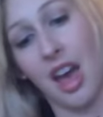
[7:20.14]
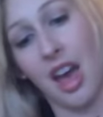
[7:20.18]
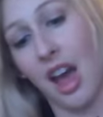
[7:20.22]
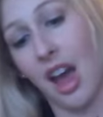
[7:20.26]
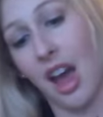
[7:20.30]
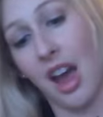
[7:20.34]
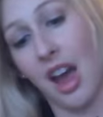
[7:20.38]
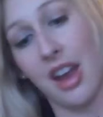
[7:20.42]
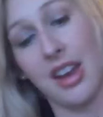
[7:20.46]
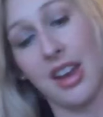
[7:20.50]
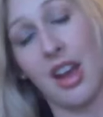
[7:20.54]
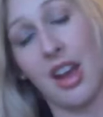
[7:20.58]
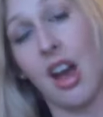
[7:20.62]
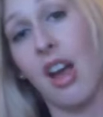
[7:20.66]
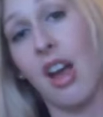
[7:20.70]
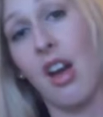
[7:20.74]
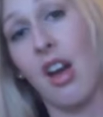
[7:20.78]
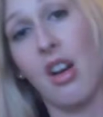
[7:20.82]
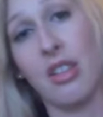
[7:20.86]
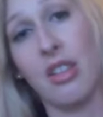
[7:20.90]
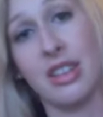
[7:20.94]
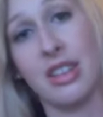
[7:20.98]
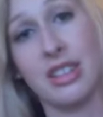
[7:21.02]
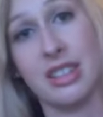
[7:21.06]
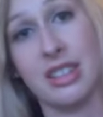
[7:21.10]
I
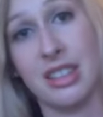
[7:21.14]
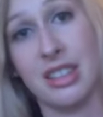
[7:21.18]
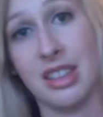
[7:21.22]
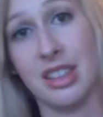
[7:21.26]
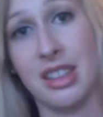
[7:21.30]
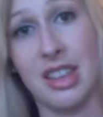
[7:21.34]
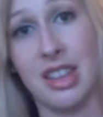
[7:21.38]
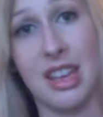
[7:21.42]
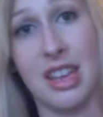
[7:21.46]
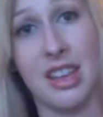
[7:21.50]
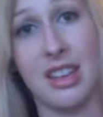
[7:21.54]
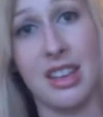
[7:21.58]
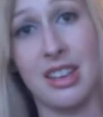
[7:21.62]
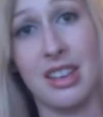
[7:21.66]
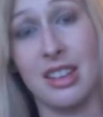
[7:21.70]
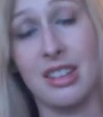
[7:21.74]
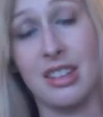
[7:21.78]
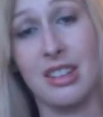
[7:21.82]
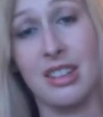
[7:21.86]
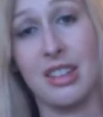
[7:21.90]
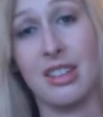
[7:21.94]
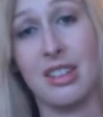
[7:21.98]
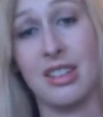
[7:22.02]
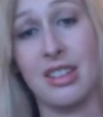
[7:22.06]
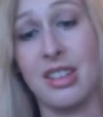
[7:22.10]
honestly think
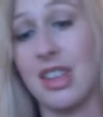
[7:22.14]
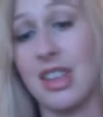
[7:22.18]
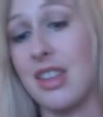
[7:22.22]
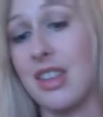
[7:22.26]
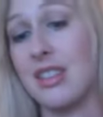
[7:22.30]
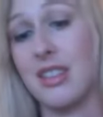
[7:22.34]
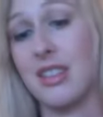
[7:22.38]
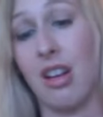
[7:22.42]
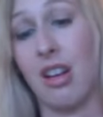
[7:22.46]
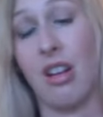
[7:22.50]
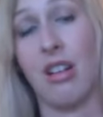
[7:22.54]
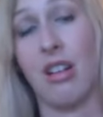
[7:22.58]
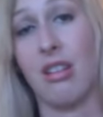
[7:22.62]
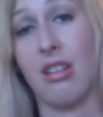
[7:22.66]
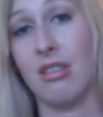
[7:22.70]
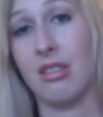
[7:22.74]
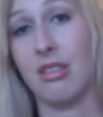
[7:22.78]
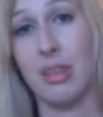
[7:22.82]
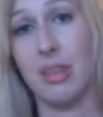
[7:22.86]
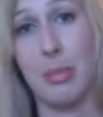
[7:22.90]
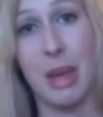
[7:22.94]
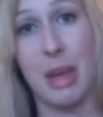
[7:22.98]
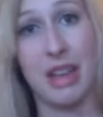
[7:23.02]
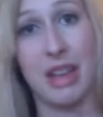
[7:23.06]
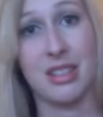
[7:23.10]
these are
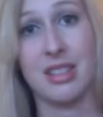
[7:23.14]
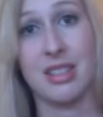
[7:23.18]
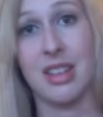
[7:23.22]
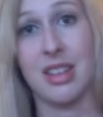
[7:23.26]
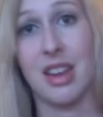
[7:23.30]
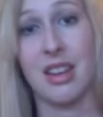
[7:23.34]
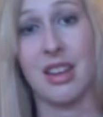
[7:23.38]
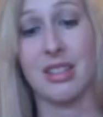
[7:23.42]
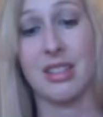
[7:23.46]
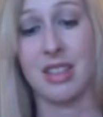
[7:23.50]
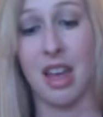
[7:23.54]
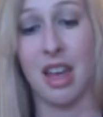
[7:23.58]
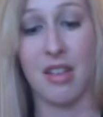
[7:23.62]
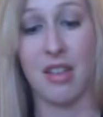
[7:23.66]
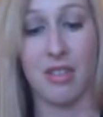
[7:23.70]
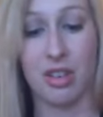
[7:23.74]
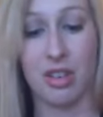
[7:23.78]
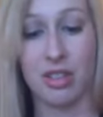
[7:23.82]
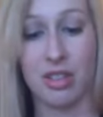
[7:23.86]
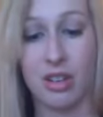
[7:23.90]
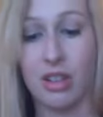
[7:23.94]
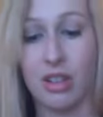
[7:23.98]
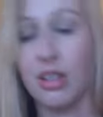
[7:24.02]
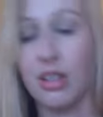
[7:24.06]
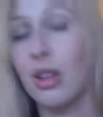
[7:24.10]
the best things ever.
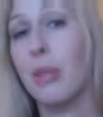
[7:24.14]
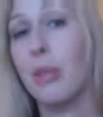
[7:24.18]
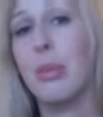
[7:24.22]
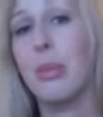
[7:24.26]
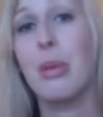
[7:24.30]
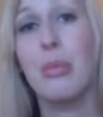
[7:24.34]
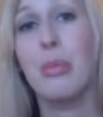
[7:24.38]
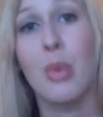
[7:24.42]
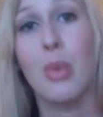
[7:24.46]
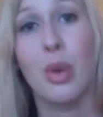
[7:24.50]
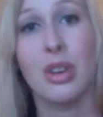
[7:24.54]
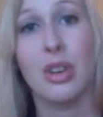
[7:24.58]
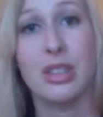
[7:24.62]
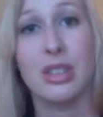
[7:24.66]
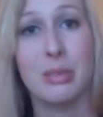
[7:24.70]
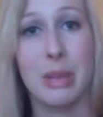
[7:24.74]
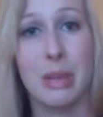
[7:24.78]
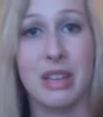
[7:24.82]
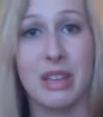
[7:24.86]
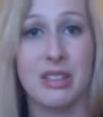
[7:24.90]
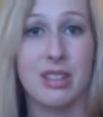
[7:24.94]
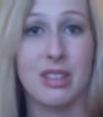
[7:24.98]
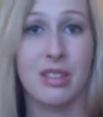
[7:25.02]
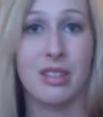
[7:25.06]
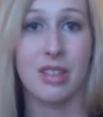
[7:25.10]
They're a little bit more
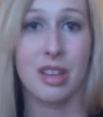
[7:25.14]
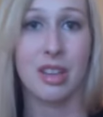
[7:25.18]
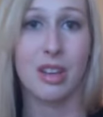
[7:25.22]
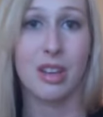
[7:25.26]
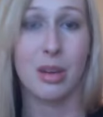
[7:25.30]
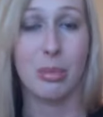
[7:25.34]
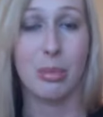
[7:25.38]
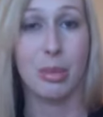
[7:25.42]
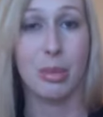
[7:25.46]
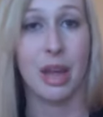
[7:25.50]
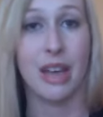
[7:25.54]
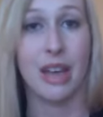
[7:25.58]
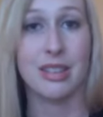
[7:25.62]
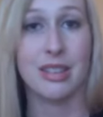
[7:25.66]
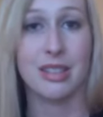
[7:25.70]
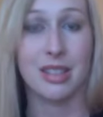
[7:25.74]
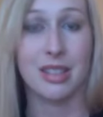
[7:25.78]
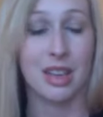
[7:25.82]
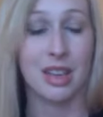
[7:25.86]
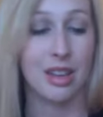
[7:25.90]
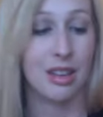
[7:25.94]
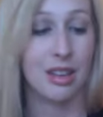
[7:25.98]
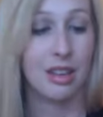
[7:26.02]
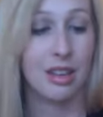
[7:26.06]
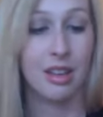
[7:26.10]
expensive than your
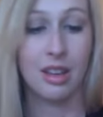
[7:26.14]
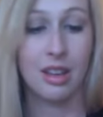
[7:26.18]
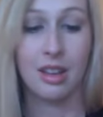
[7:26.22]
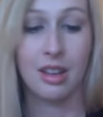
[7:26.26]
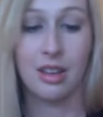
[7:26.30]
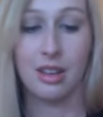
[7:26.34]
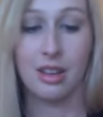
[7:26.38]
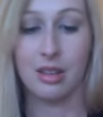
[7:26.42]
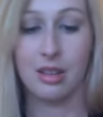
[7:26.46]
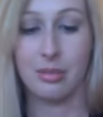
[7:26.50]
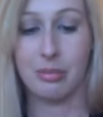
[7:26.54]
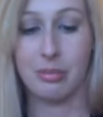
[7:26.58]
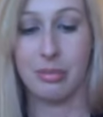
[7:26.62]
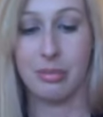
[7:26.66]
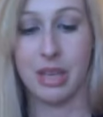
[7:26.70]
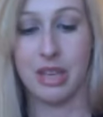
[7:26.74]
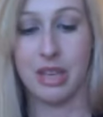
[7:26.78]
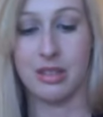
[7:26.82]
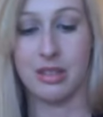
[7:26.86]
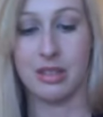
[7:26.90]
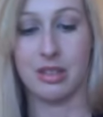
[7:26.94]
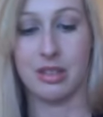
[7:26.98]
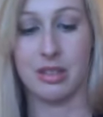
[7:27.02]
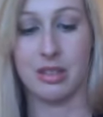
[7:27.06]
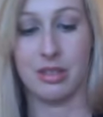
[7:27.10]
plastic
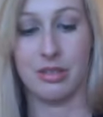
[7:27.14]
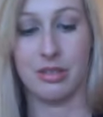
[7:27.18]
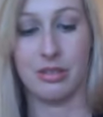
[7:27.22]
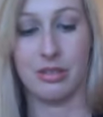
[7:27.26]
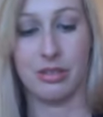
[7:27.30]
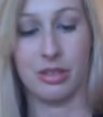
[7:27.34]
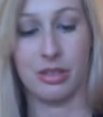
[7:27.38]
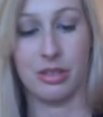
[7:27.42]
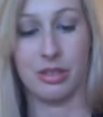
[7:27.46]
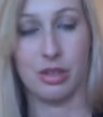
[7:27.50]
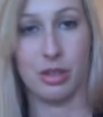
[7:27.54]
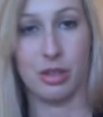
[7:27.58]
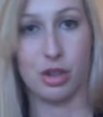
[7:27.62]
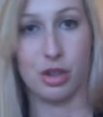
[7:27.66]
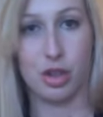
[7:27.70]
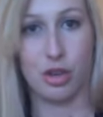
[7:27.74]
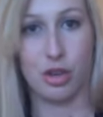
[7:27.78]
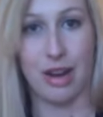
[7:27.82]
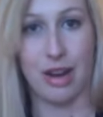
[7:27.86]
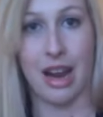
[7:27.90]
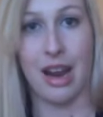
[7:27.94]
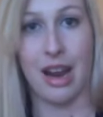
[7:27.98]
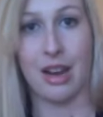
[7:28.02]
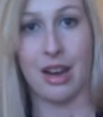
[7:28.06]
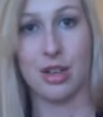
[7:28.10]
pieces of
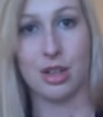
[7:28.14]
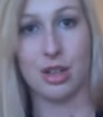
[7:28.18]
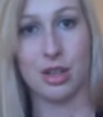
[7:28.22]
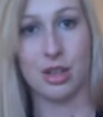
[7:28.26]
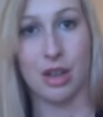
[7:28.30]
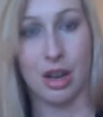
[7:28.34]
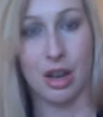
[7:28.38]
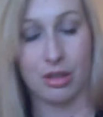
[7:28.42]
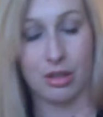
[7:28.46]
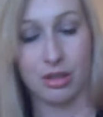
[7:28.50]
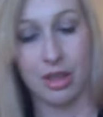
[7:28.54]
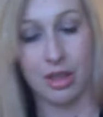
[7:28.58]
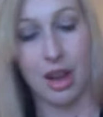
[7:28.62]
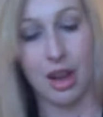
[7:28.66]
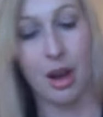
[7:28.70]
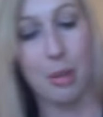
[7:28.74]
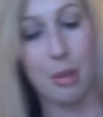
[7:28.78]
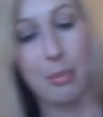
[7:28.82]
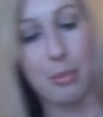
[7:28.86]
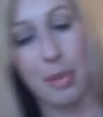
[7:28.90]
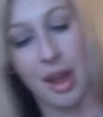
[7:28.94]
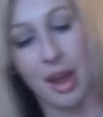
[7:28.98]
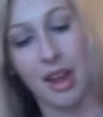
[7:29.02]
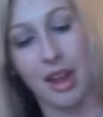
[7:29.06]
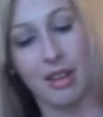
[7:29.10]
trash out there,
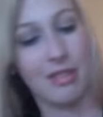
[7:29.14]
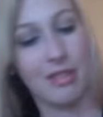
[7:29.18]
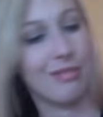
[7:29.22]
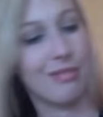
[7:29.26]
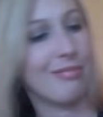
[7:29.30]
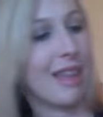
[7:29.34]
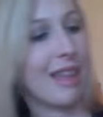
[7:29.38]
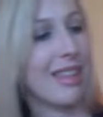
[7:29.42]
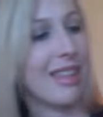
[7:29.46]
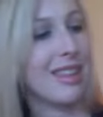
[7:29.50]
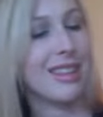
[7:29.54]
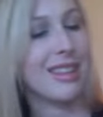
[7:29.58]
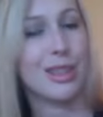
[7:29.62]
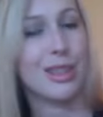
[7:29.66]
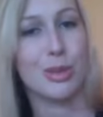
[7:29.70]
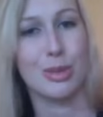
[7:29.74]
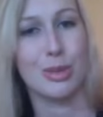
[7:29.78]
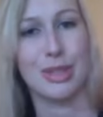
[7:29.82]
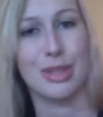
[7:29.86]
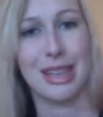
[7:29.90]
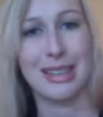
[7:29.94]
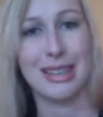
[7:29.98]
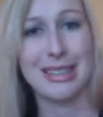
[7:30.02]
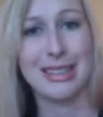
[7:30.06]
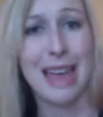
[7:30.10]
but I think this was
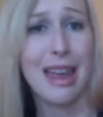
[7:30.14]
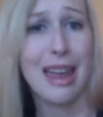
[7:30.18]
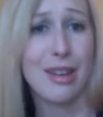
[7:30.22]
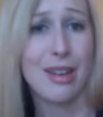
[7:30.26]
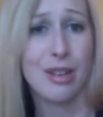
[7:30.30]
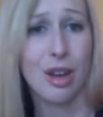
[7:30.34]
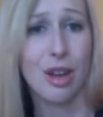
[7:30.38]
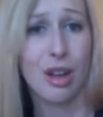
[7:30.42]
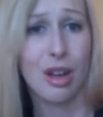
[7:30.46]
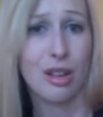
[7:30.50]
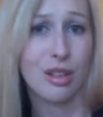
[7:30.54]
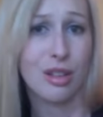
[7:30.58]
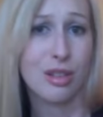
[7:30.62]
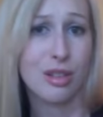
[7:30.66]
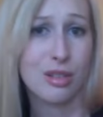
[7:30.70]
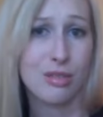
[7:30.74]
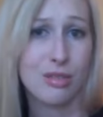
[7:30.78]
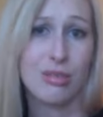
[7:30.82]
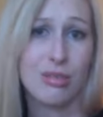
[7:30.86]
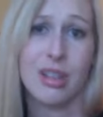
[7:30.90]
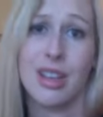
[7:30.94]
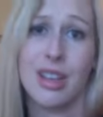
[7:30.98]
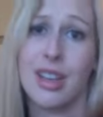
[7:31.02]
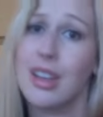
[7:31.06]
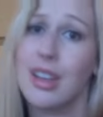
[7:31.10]
like $10
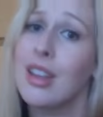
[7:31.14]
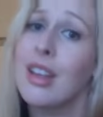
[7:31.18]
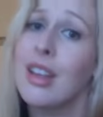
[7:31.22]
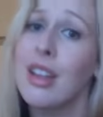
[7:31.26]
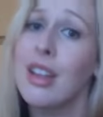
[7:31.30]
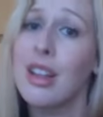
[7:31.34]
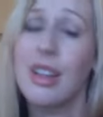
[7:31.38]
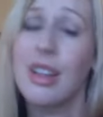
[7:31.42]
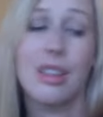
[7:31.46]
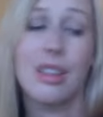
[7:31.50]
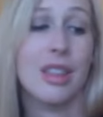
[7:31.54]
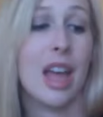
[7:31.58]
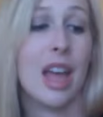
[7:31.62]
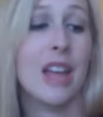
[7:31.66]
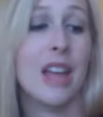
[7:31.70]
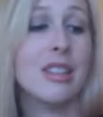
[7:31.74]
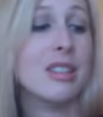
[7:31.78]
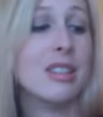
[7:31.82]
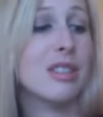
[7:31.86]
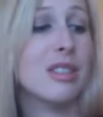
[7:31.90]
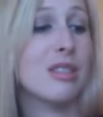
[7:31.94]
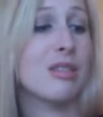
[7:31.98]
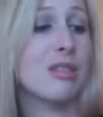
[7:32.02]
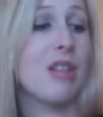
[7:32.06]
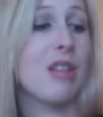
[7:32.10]
really. That's
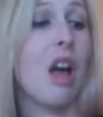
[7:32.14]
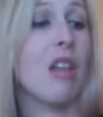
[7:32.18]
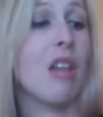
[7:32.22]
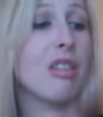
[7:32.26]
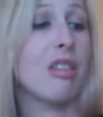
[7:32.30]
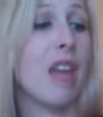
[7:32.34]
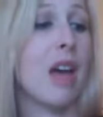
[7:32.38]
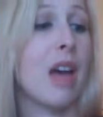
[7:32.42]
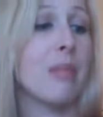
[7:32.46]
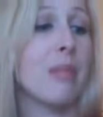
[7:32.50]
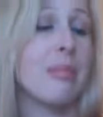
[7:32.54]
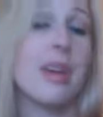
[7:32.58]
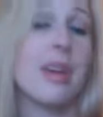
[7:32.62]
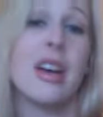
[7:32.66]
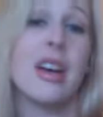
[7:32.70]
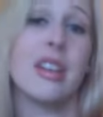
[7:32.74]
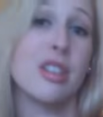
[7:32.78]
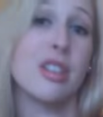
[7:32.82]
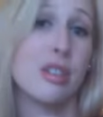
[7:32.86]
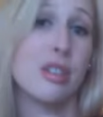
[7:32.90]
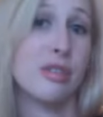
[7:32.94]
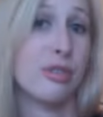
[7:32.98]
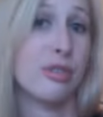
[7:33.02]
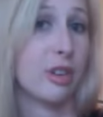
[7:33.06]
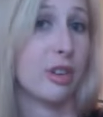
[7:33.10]
not that
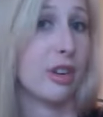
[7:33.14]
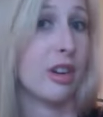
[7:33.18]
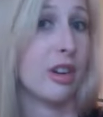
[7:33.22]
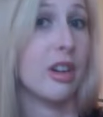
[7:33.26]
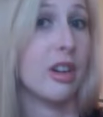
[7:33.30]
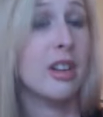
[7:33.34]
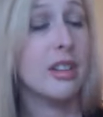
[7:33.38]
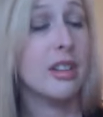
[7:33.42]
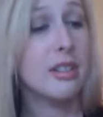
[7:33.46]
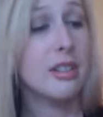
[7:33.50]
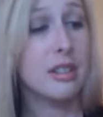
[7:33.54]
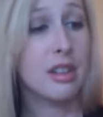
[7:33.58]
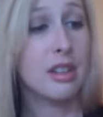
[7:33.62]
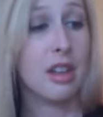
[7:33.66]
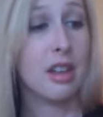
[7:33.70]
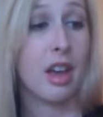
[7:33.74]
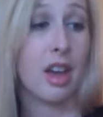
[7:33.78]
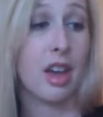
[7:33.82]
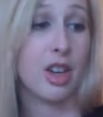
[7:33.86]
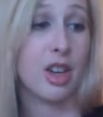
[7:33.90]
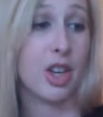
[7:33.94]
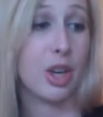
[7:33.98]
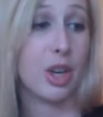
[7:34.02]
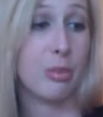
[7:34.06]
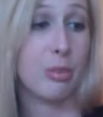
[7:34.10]
much for
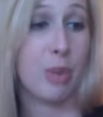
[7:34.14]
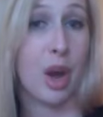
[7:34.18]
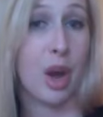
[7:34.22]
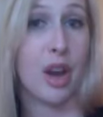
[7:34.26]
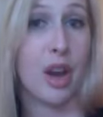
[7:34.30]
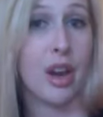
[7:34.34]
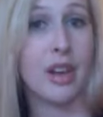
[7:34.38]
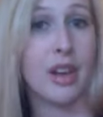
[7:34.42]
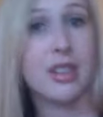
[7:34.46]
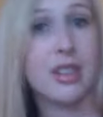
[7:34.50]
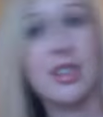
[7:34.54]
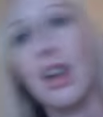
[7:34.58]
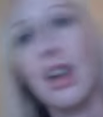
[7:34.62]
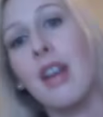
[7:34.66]
a good product.